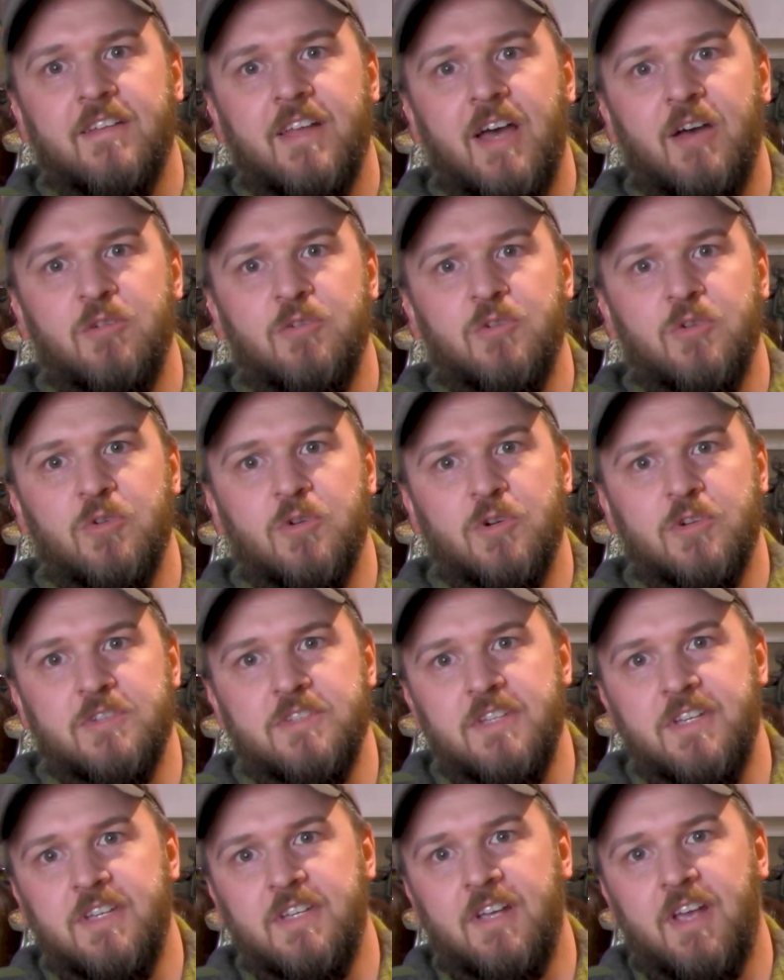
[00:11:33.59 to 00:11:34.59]

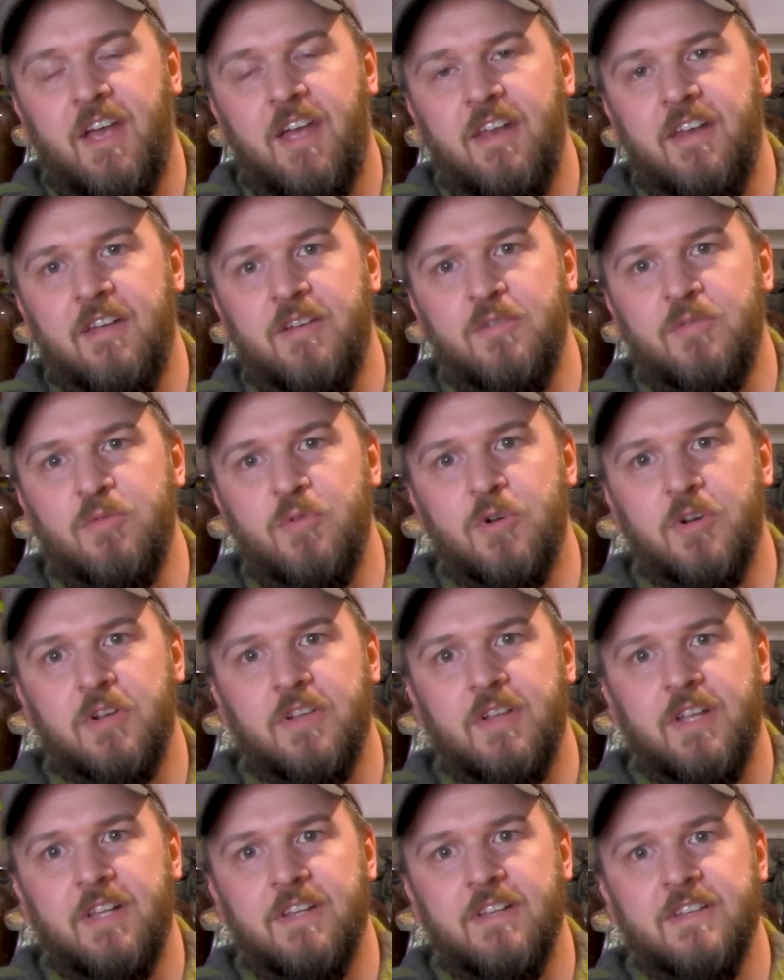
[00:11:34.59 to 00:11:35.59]
outdoorsy kind of work
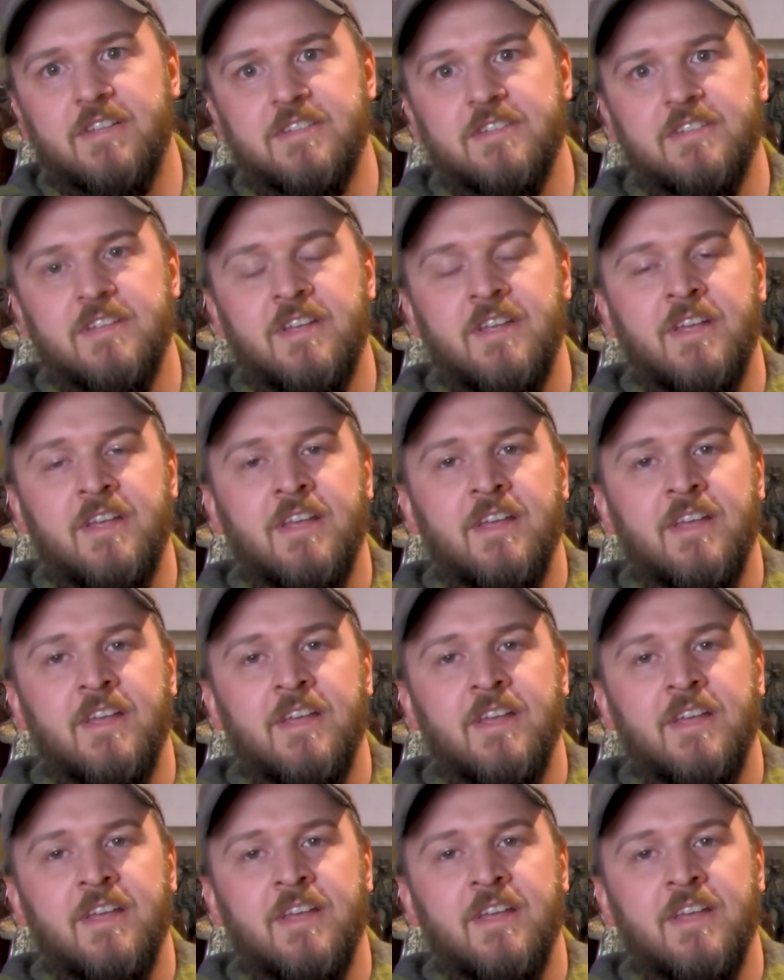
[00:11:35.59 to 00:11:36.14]
like this.